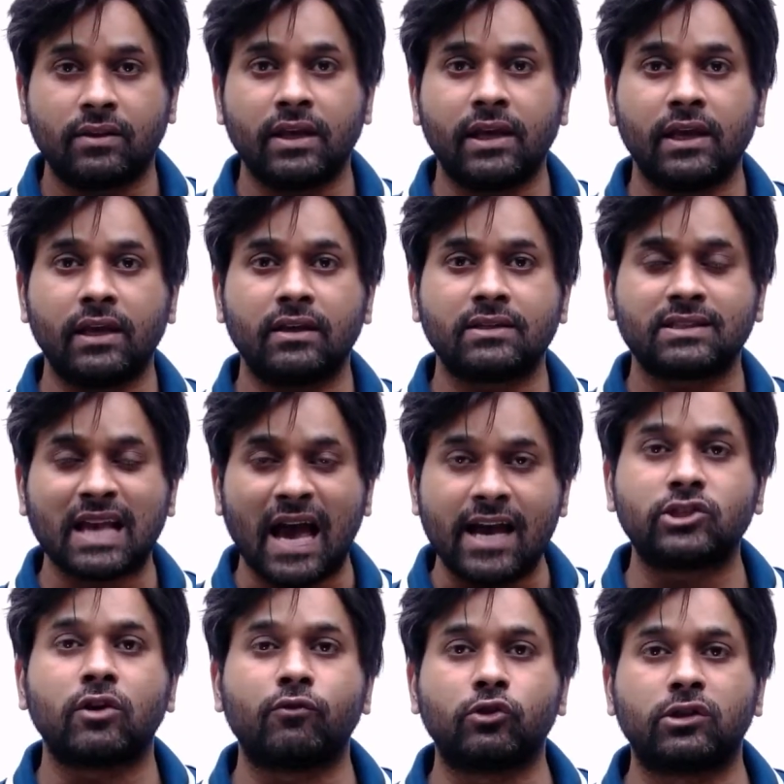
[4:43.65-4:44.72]
the size
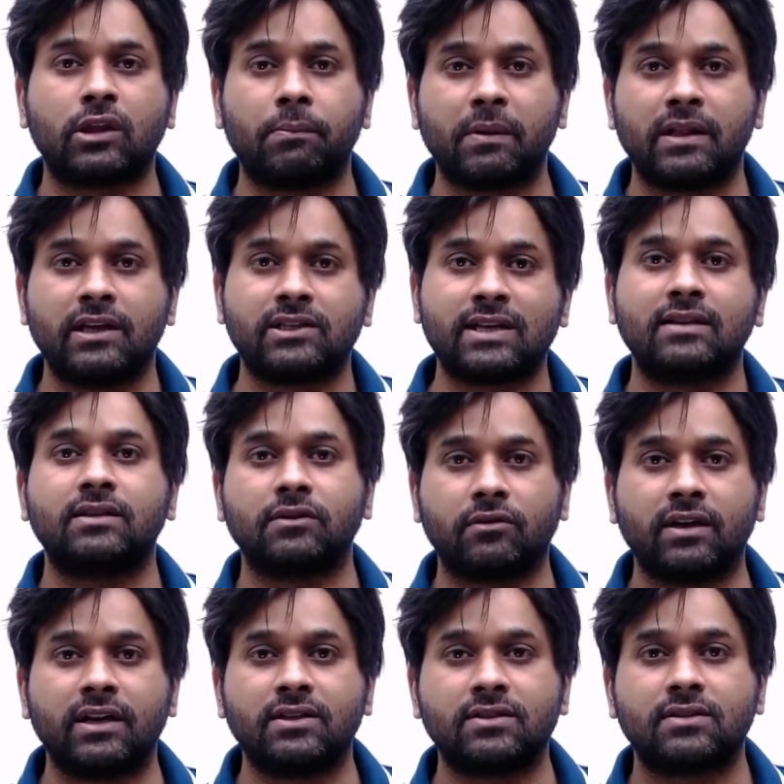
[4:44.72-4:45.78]
of Uttar Pradesh has
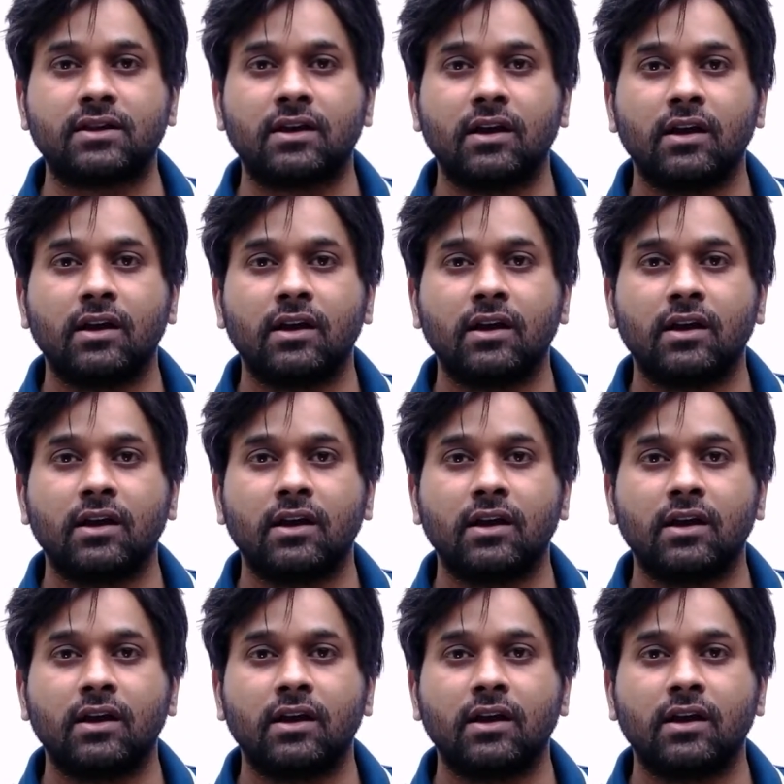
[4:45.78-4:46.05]
increased.